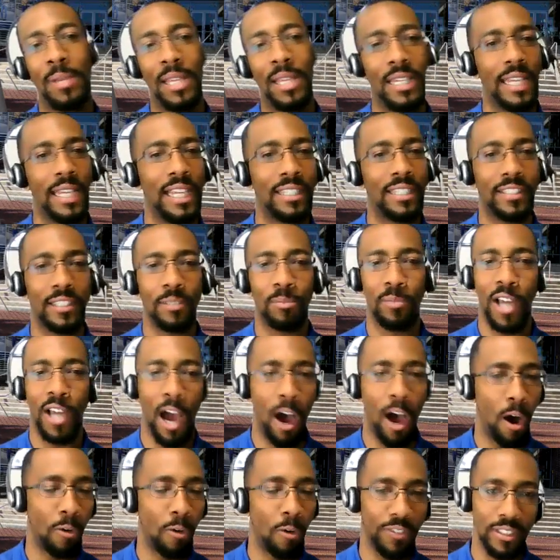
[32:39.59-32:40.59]
He needs some
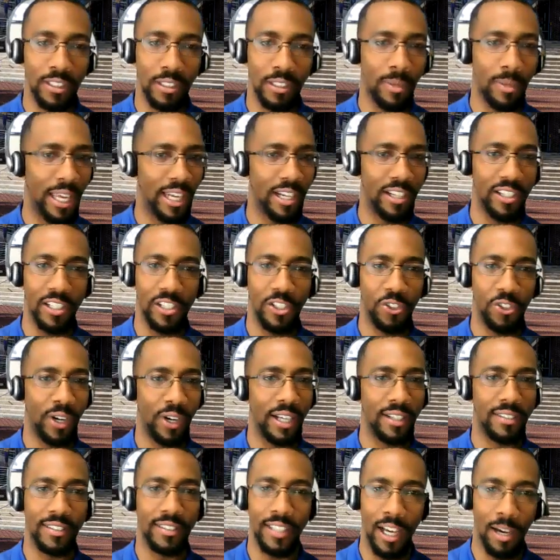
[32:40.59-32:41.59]
coffee, some energy
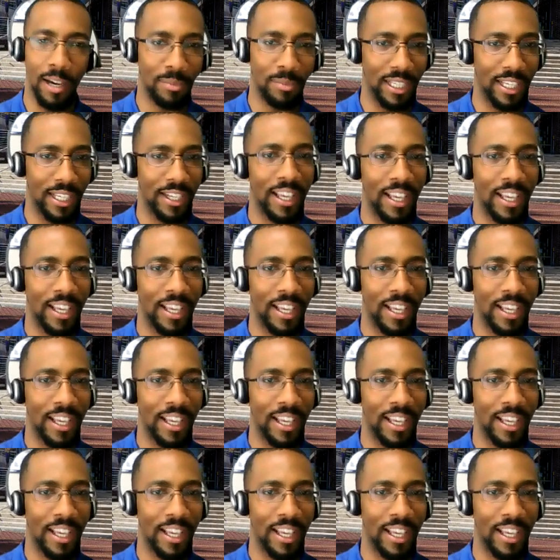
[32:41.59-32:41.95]
drink or something.